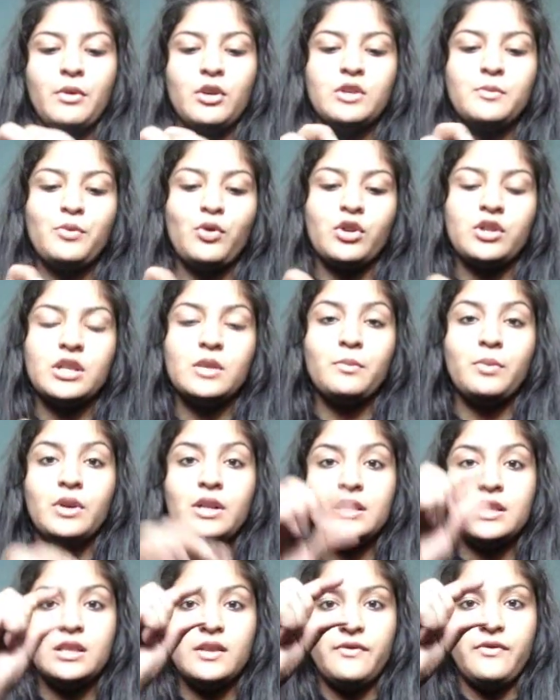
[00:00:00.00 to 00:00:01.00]
because bronzing
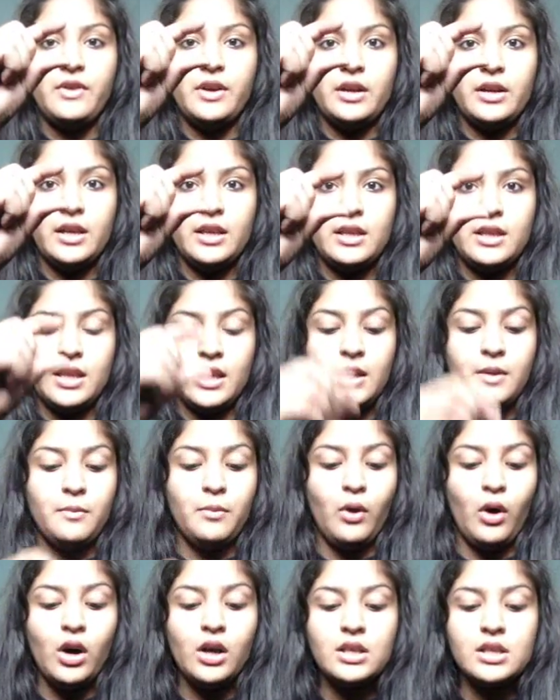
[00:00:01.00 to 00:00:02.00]
pearls is a very thick
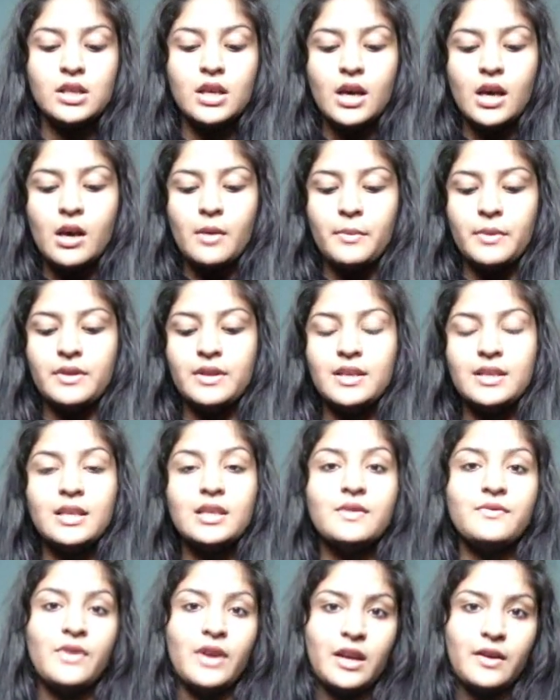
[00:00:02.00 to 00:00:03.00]
box, but this
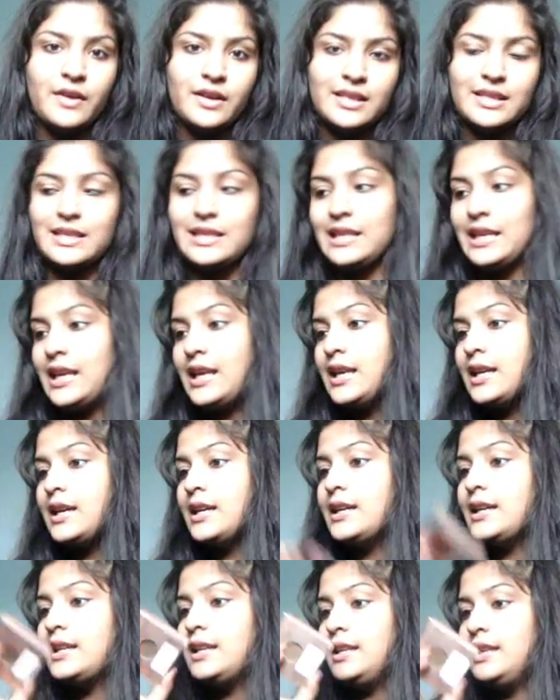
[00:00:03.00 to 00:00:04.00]
is very very sleek.
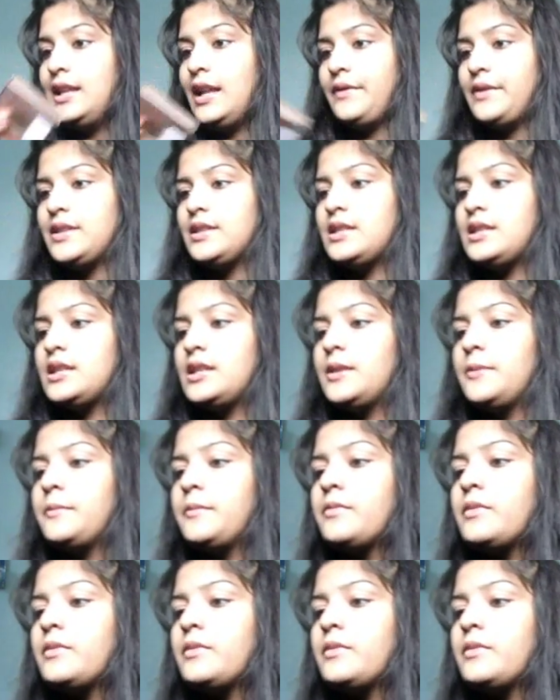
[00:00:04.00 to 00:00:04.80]
Love it.